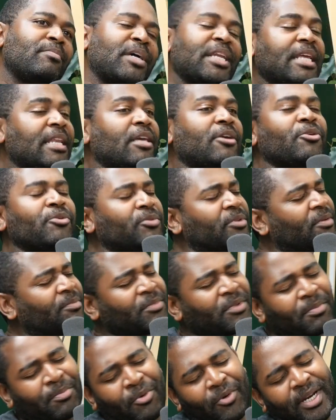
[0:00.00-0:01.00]
But
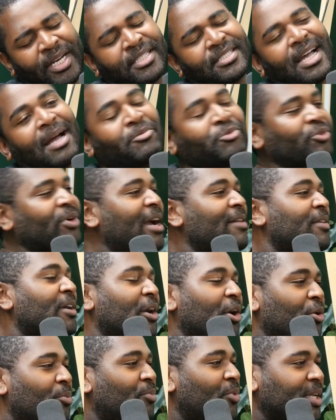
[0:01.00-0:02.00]
anywho, the point is, I'm
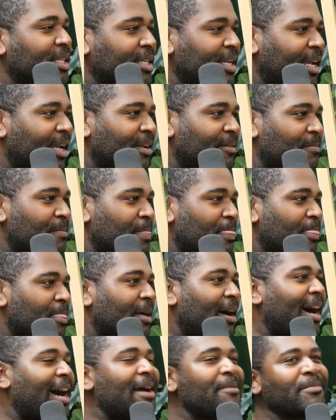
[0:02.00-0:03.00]
driving home one day.
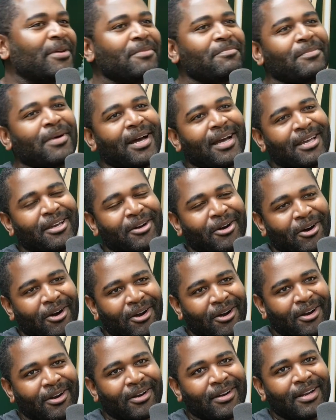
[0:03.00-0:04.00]
I'm in my
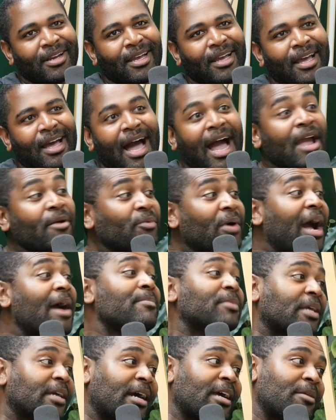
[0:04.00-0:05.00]
car.
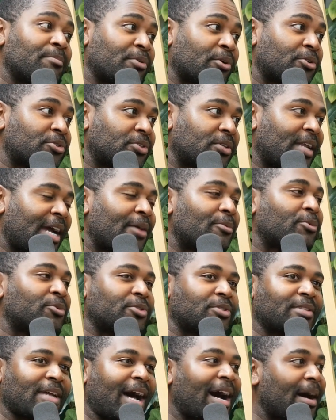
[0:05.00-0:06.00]
I'm the kind of person, I will
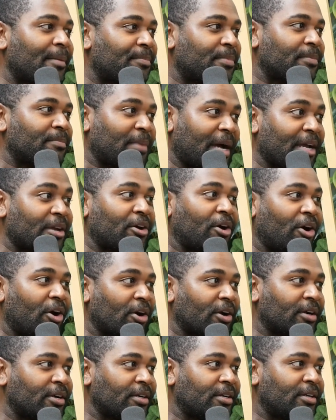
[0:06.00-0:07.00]
stop my
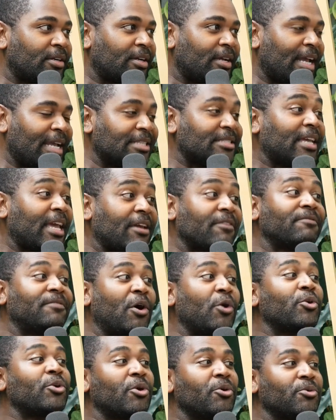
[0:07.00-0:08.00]
car and take
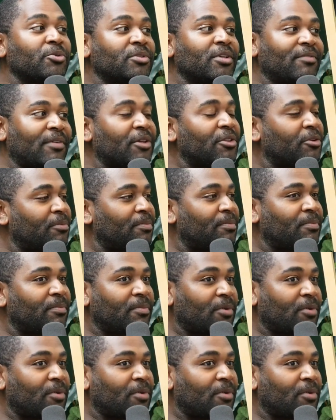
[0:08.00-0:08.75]
photos of other